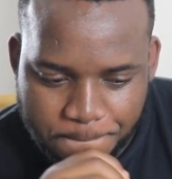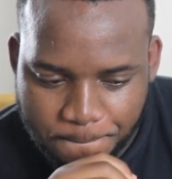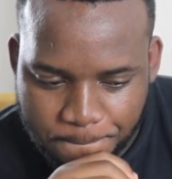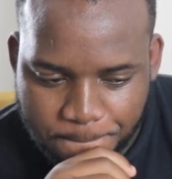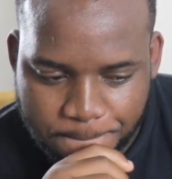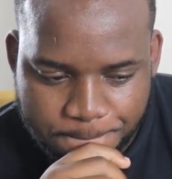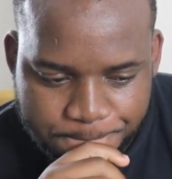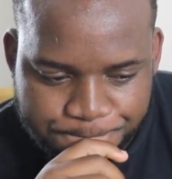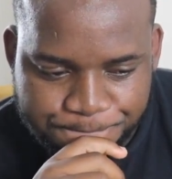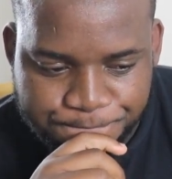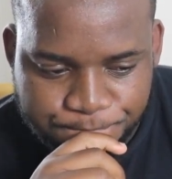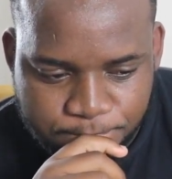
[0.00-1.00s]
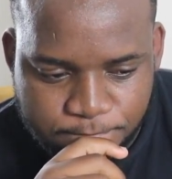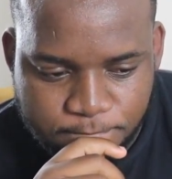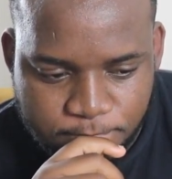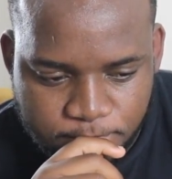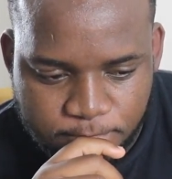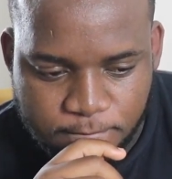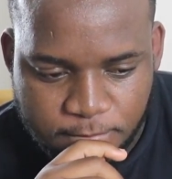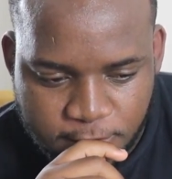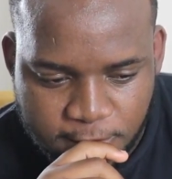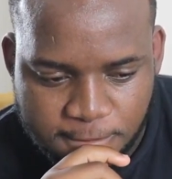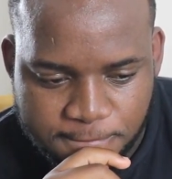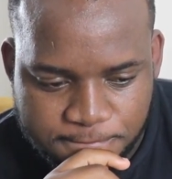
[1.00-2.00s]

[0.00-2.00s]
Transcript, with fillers: Can't get her back, you gotta let her.